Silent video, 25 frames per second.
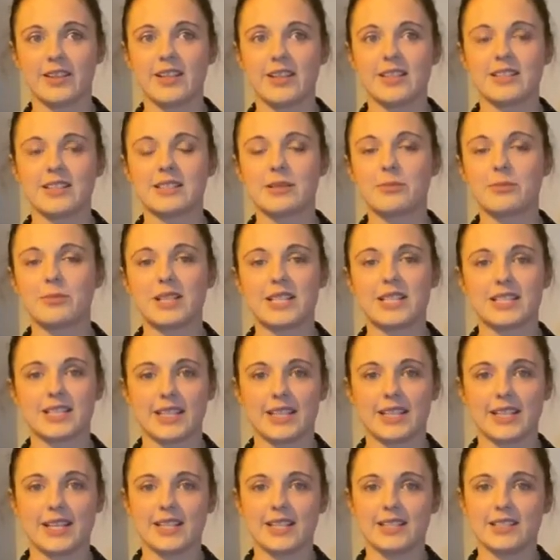
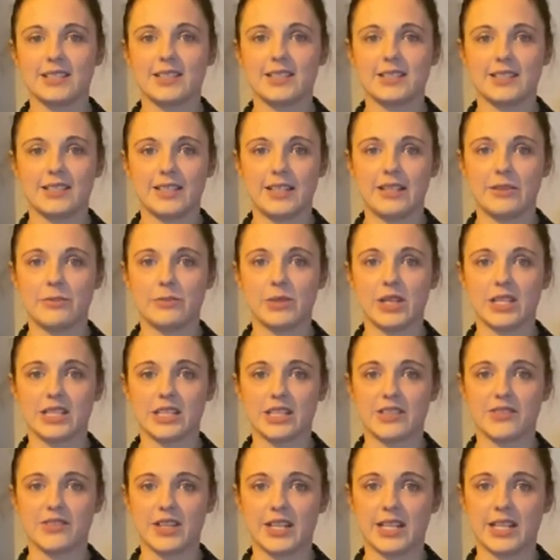Simplicity isn't the same as
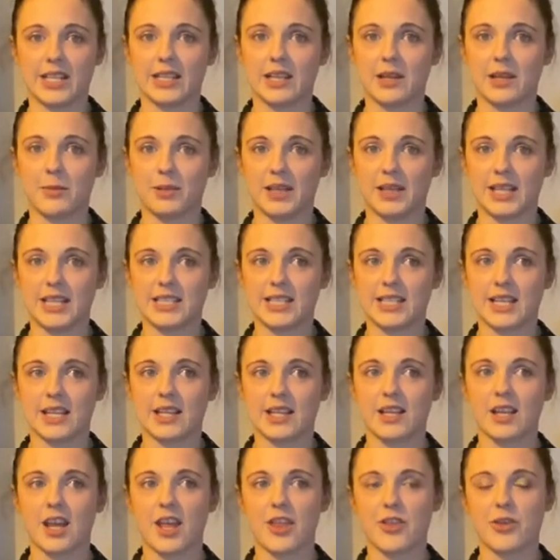aesthetically
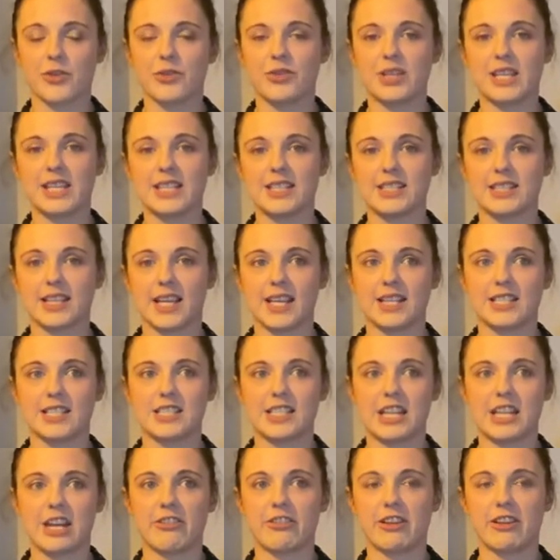pleasing, although these sites
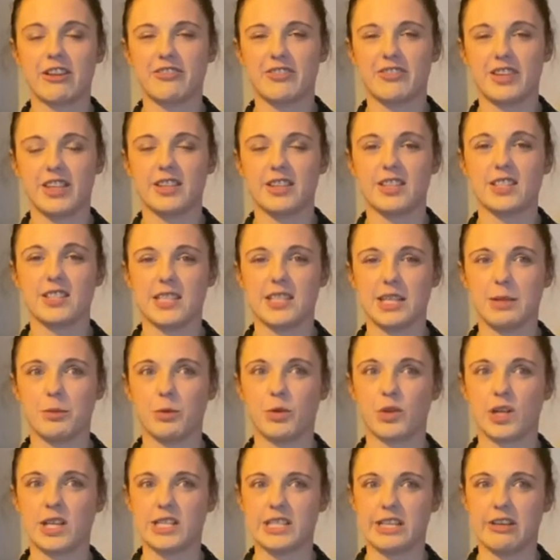generally fit the same
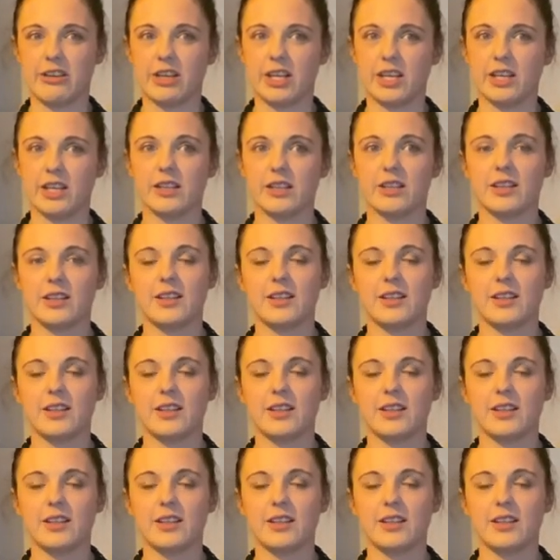criteria.